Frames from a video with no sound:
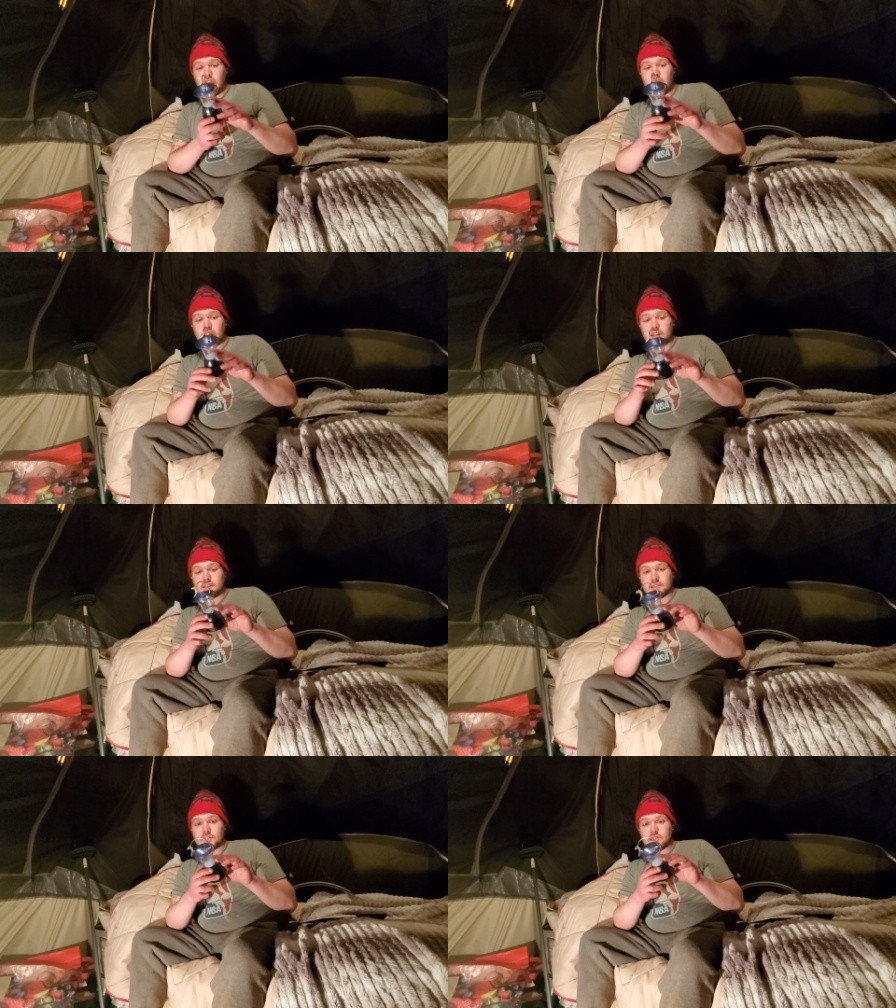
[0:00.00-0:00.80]
and
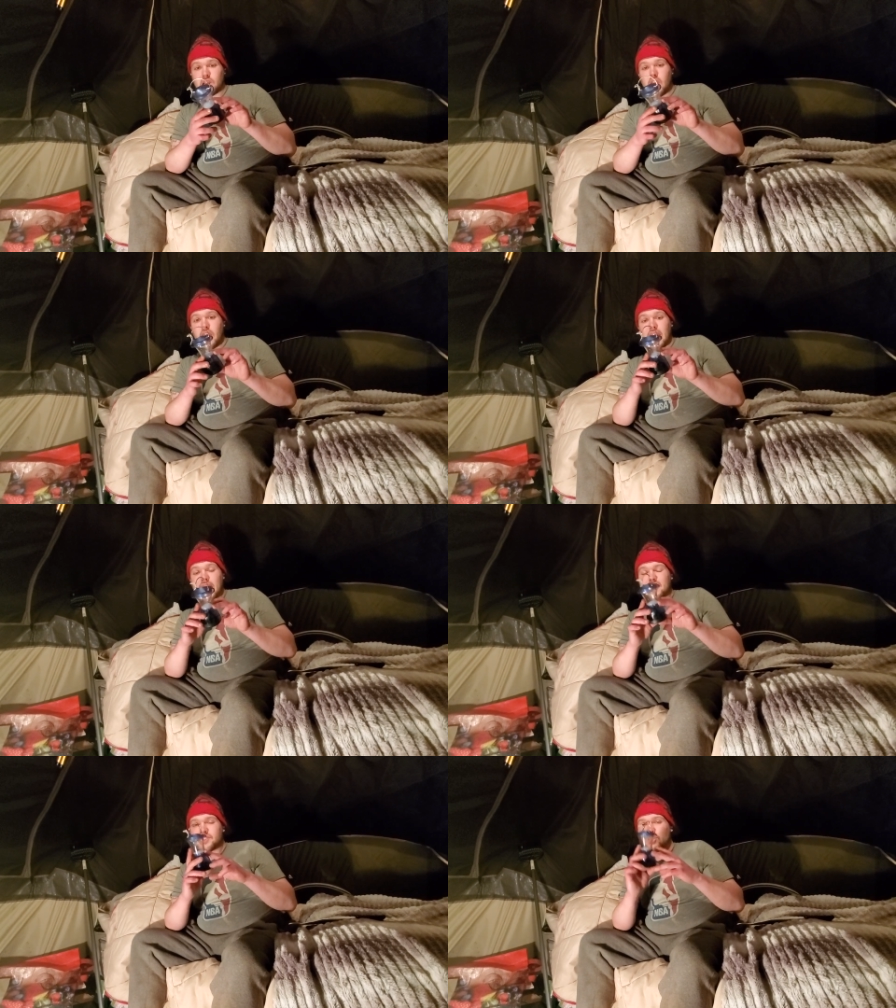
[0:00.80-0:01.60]
it's
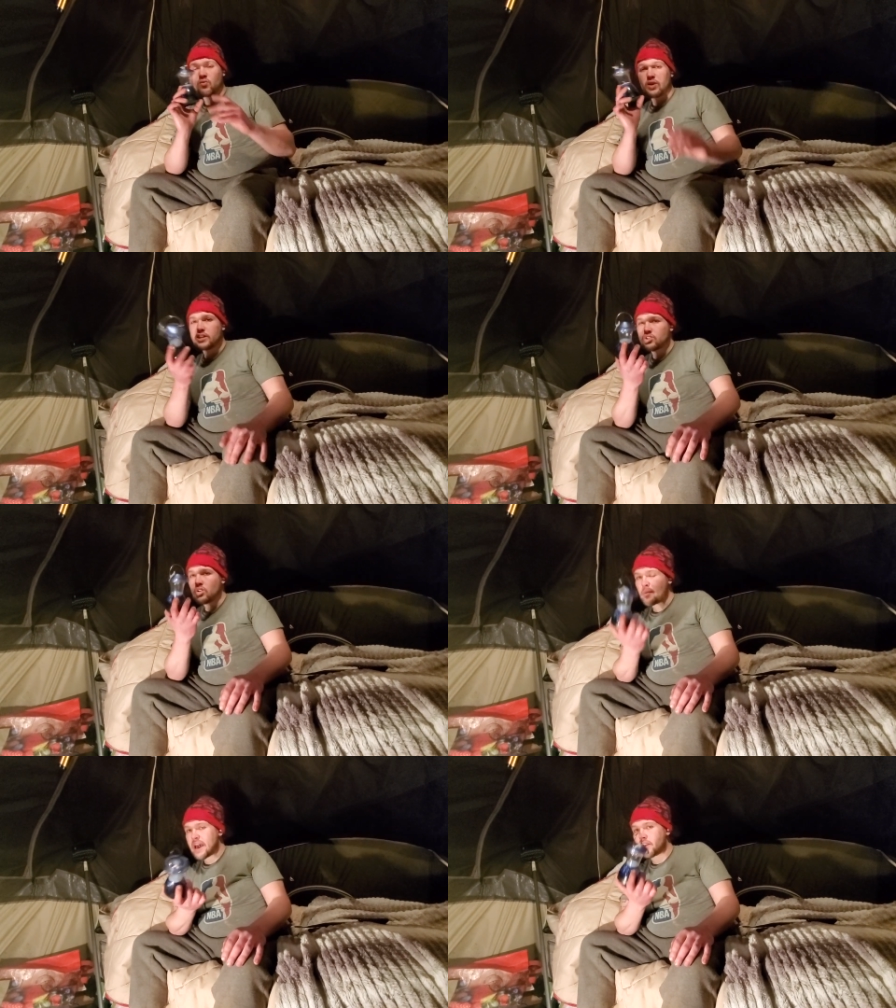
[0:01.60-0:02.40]
had its
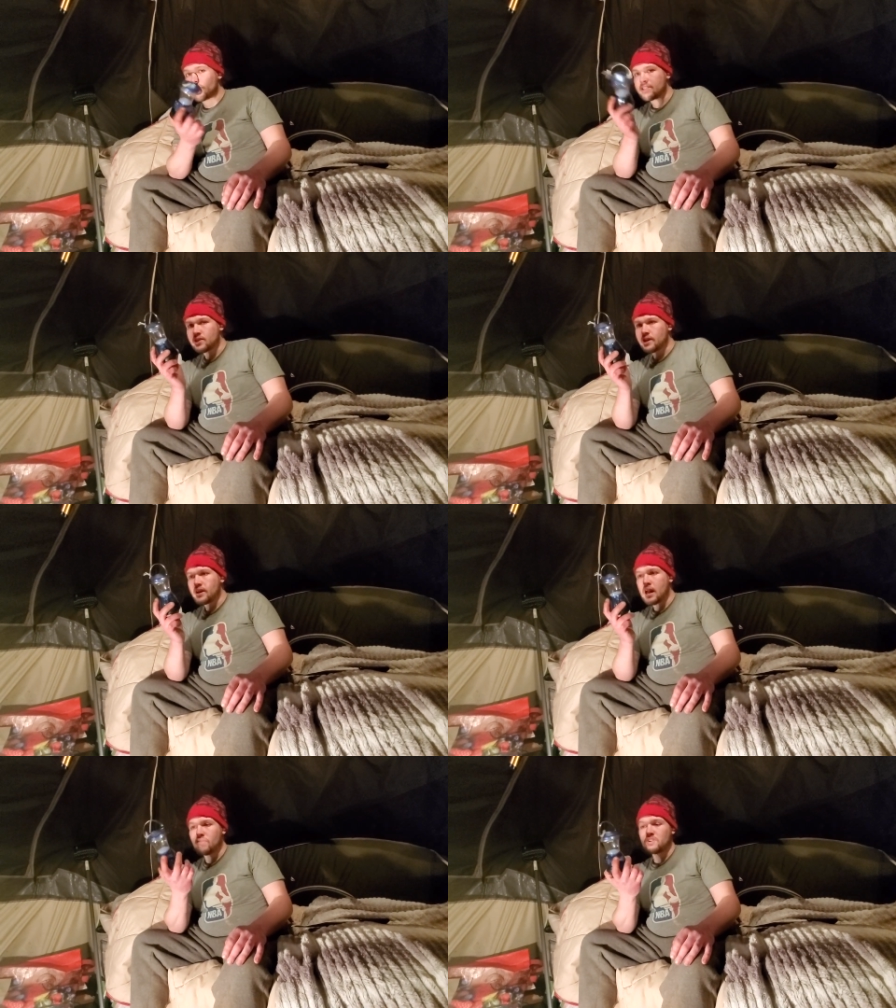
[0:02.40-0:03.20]
original batteries in it
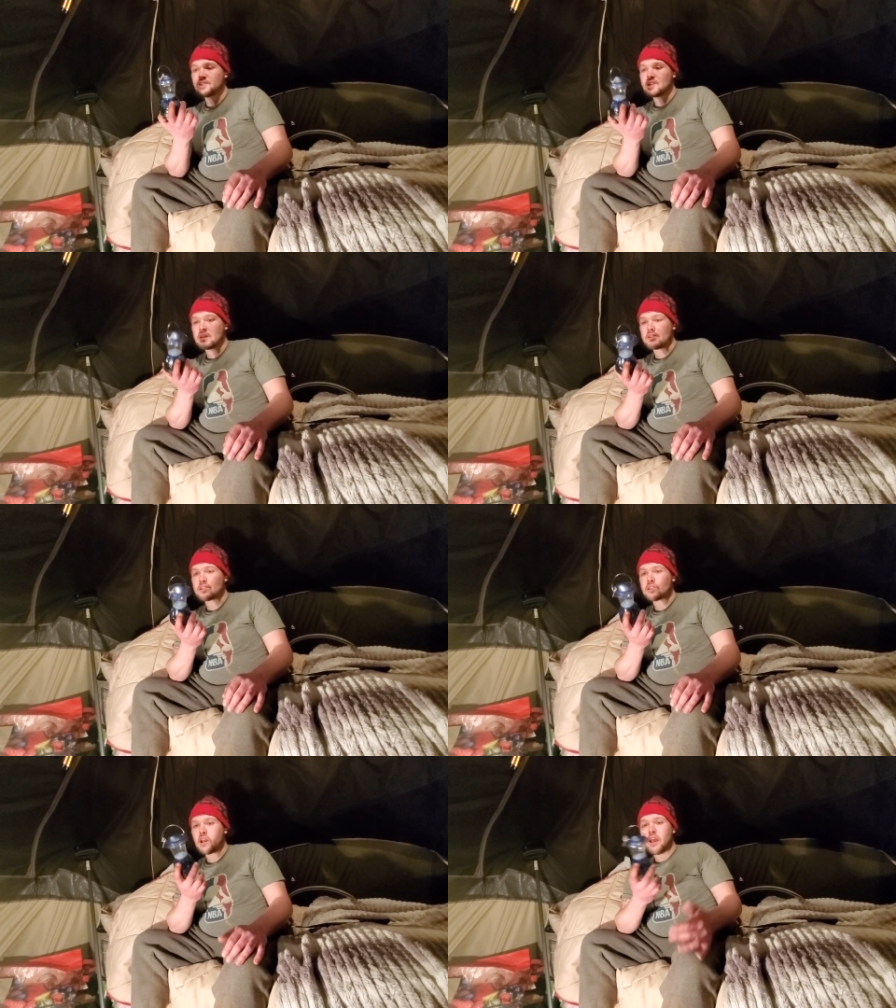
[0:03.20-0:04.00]
ever
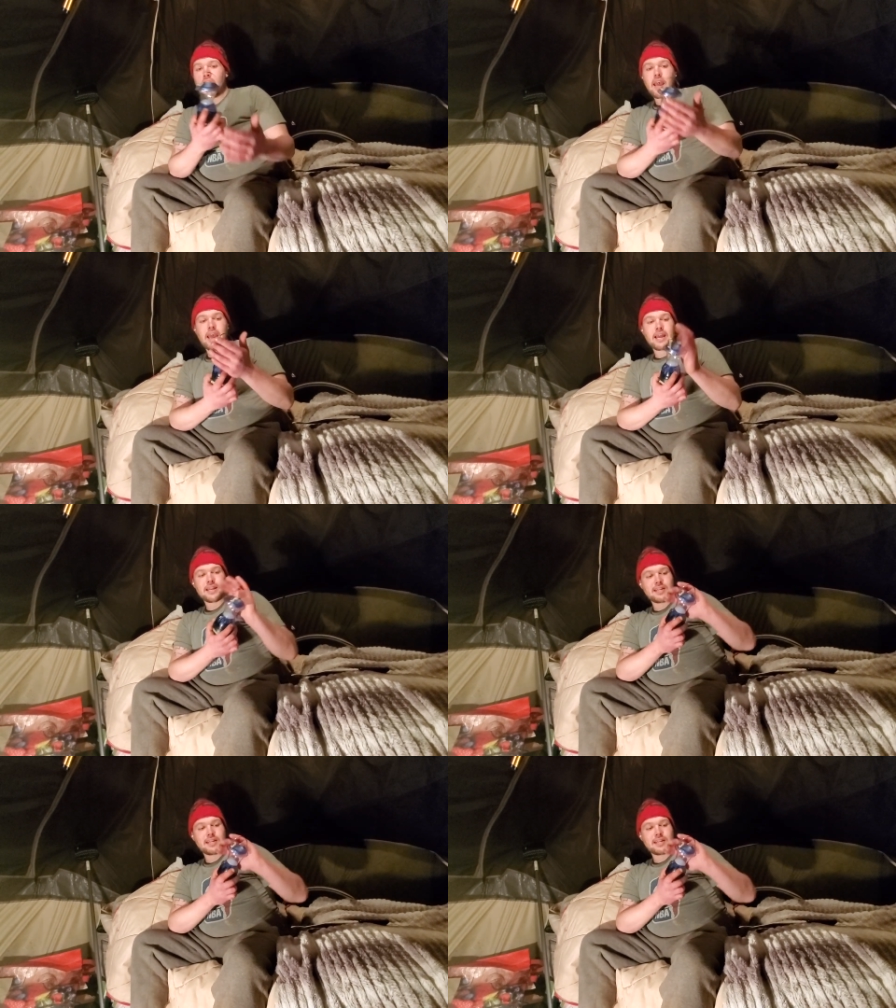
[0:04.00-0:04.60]
since, and